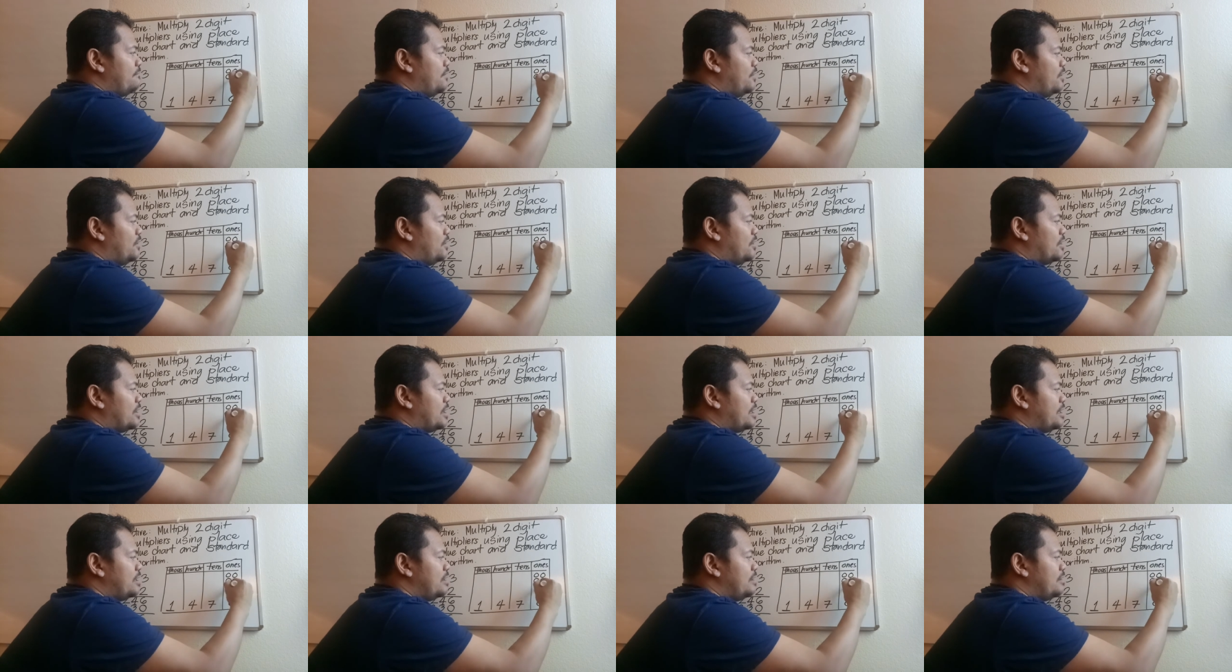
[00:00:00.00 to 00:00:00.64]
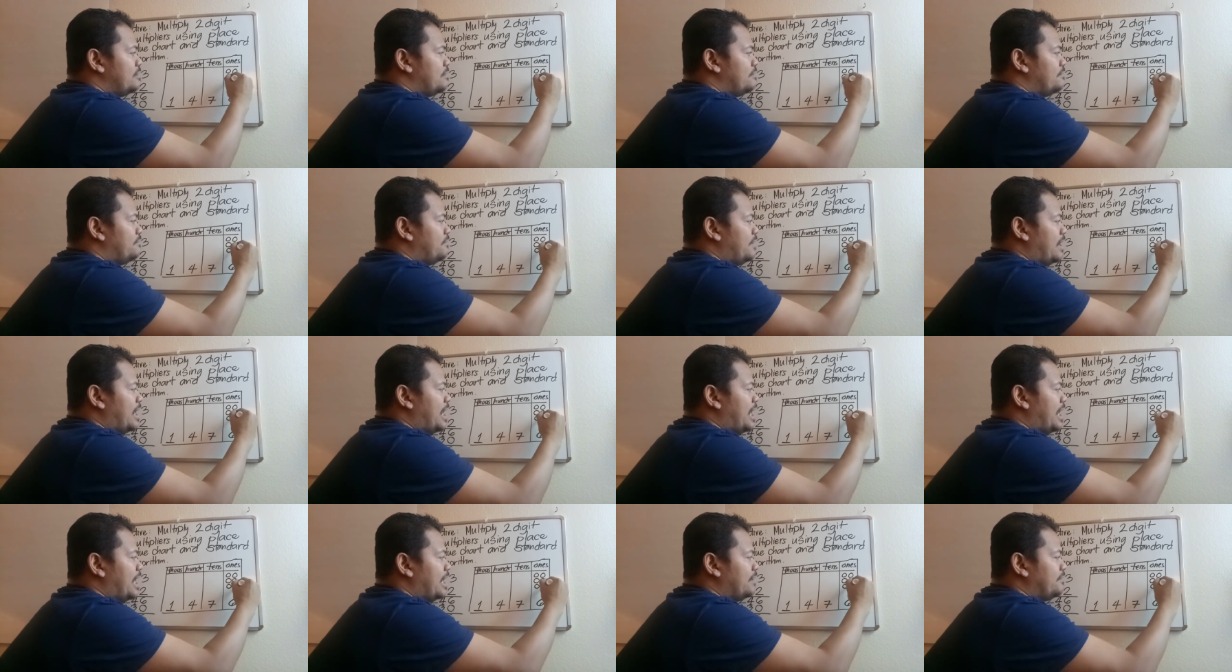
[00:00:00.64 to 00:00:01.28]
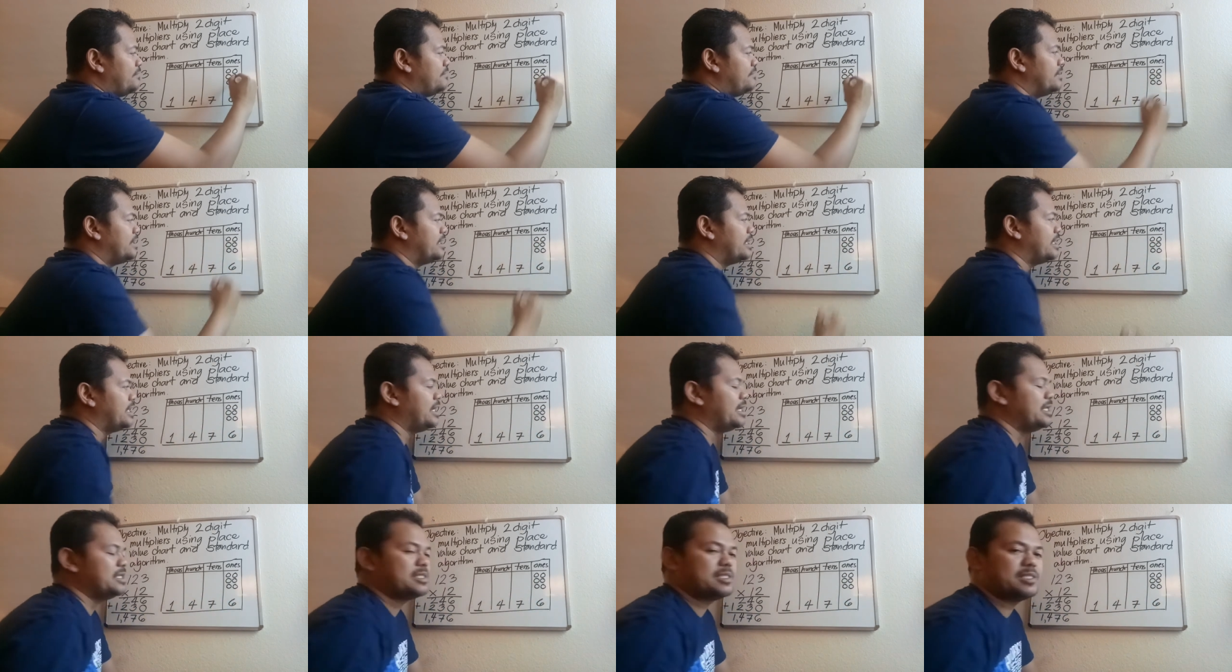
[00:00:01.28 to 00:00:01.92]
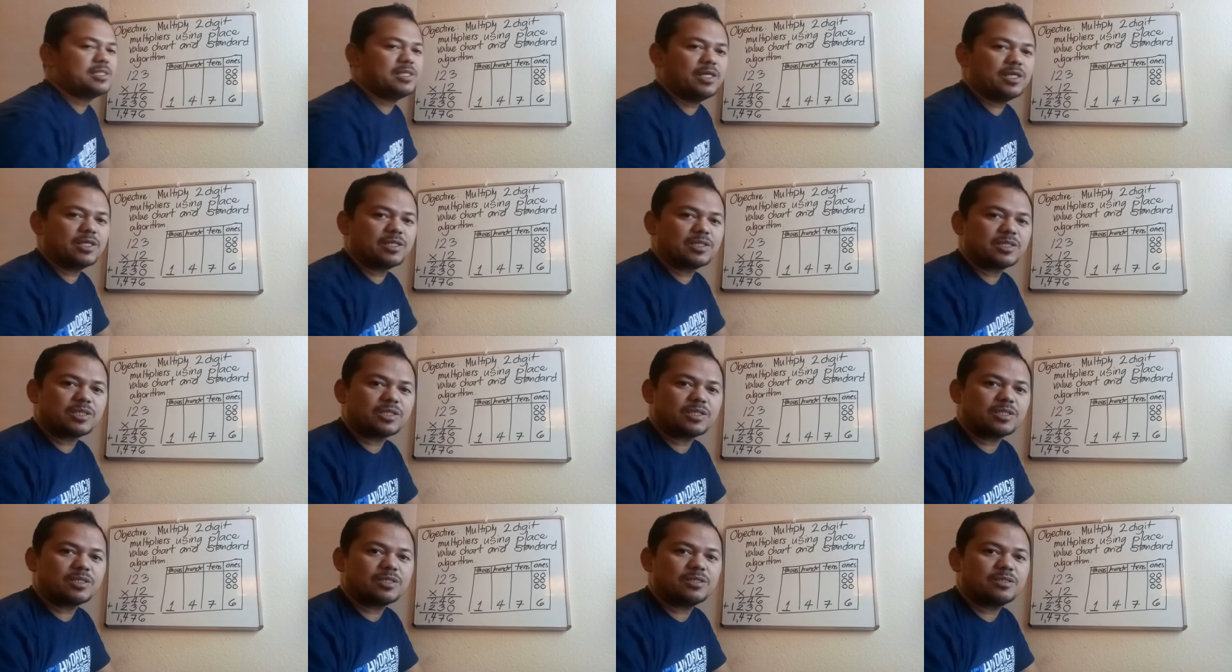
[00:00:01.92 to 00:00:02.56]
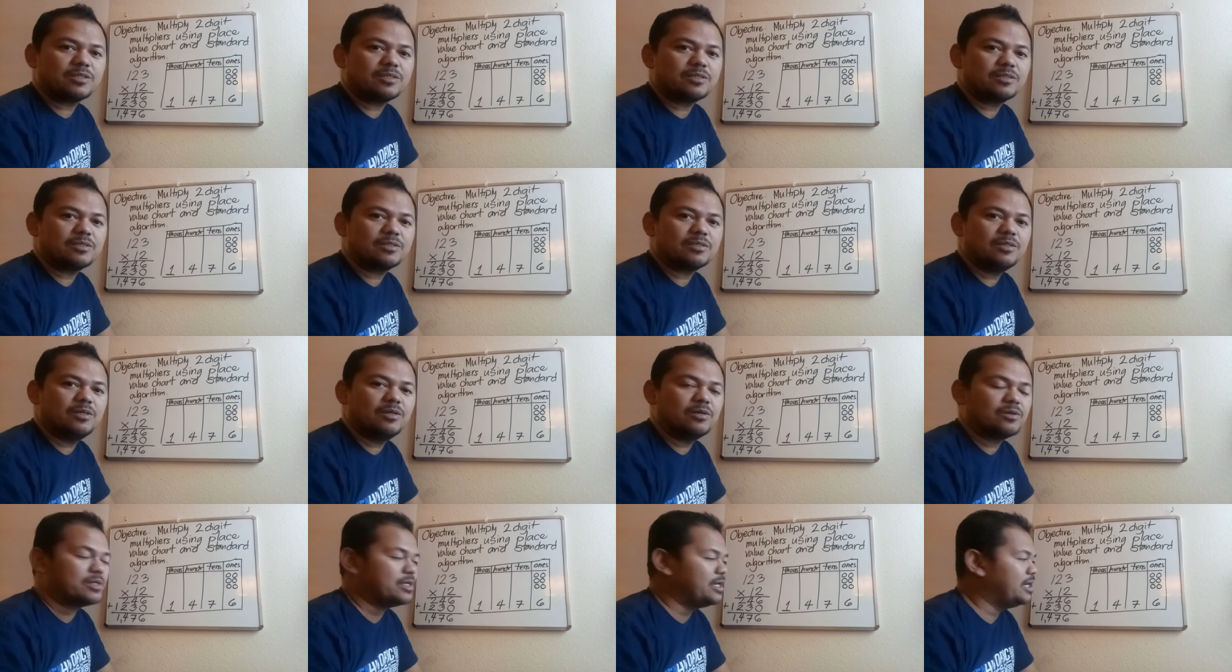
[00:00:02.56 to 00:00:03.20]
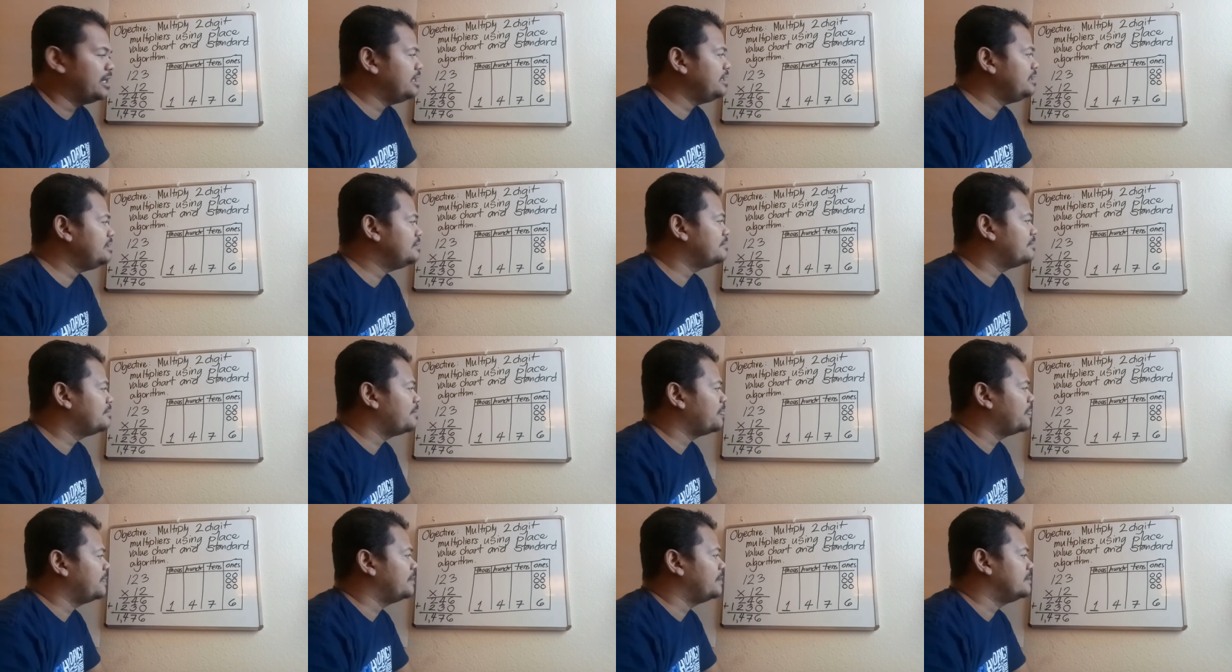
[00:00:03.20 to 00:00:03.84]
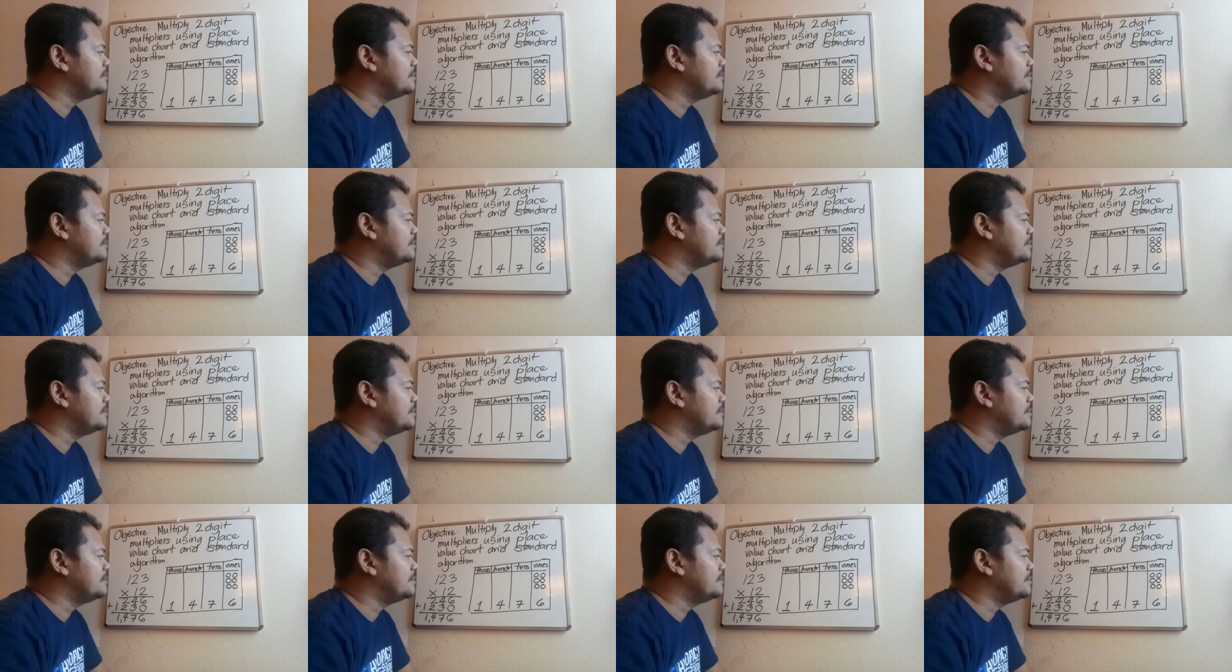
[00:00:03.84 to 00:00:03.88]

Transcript: 4, 5, and 6. Okay?